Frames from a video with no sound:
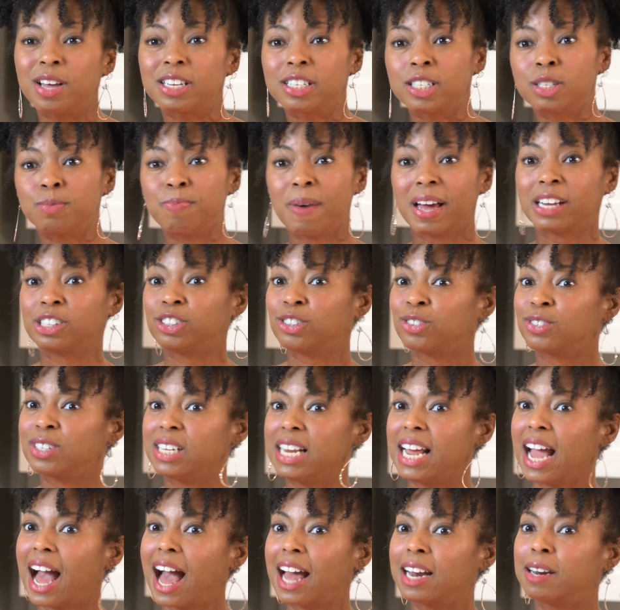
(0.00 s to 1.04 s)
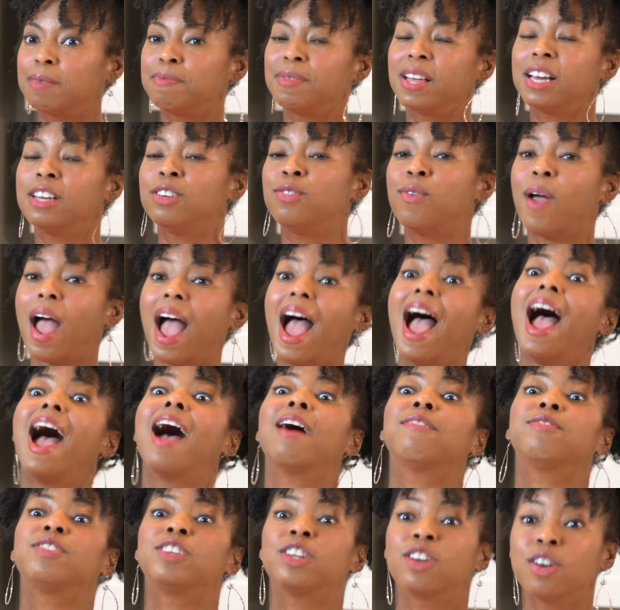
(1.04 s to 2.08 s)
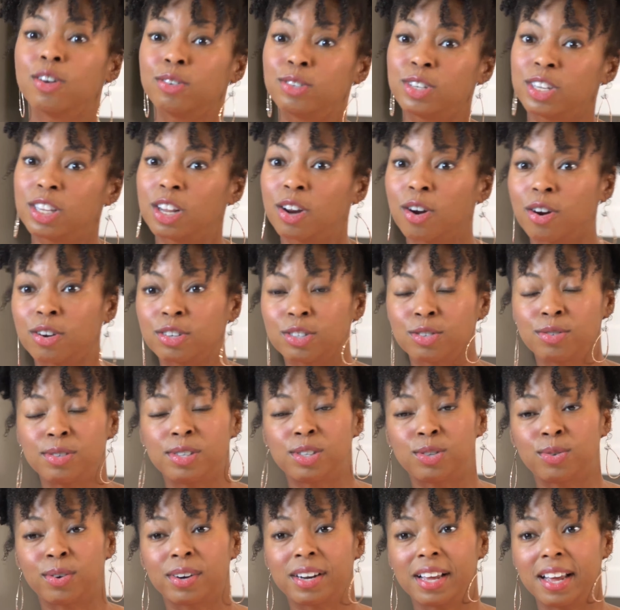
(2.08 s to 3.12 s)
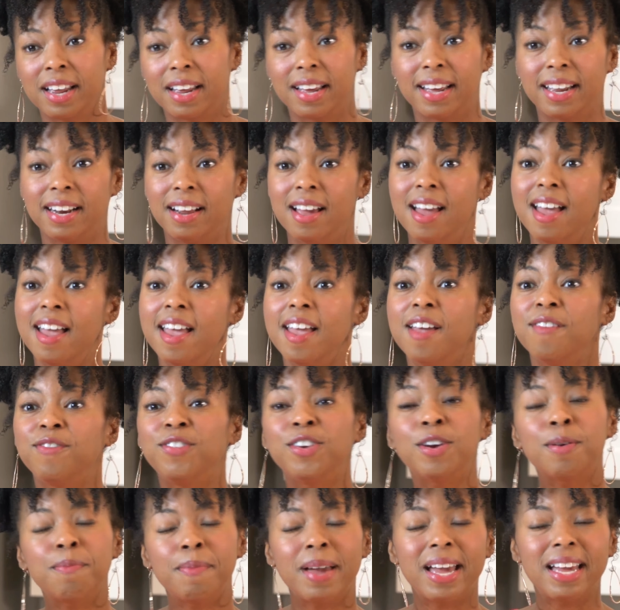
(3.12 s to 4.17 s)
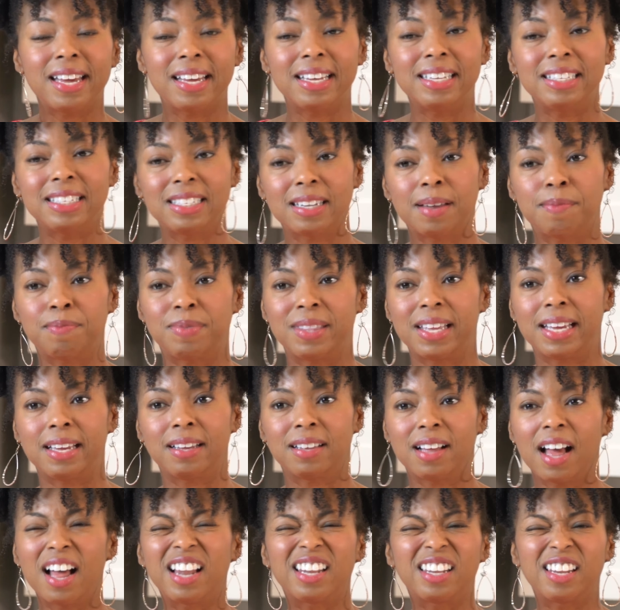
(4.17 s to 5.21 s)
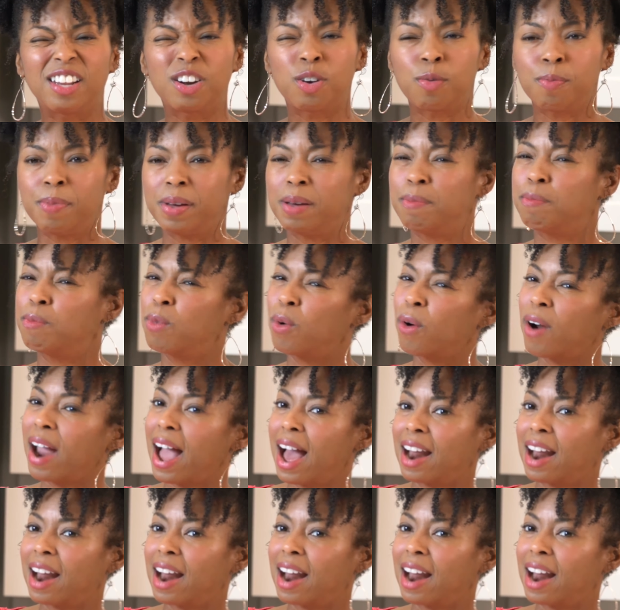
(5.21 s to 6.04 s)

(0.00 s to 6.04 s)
a specialty item that you have to go to the grocery store to get if you're making something a little bit more